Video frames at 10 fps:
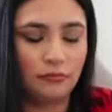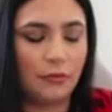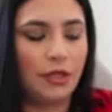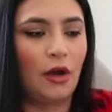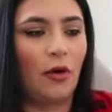
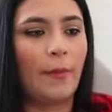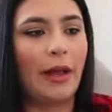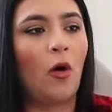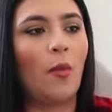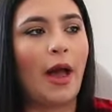you know, a
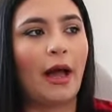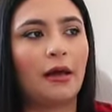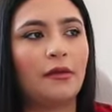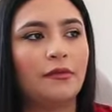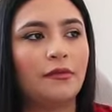big old
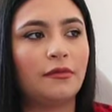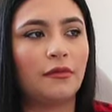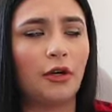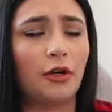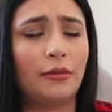bag of,
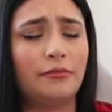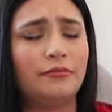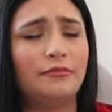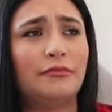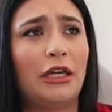or
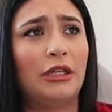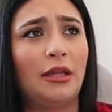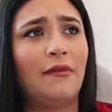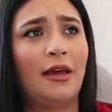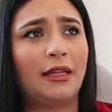a
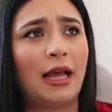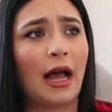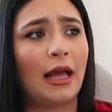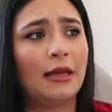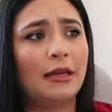glove at
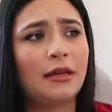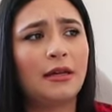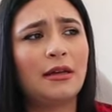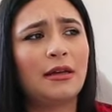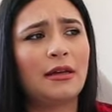that,
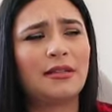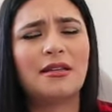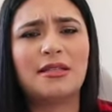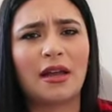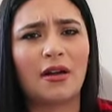it
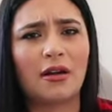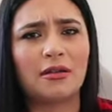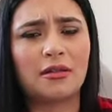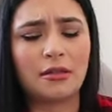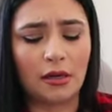sounds like it
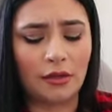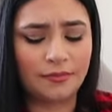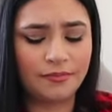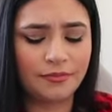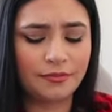hurts. So
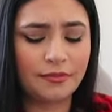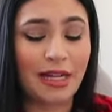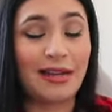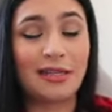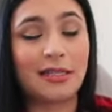
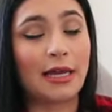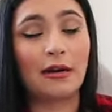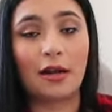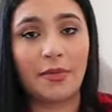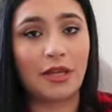I decided
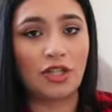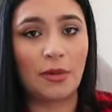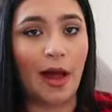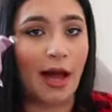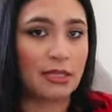not to be a
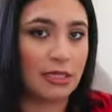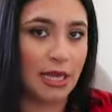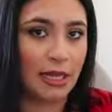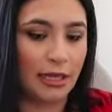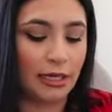cheap ass and
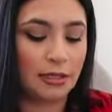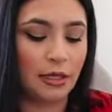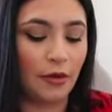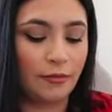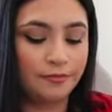to get these.
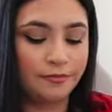So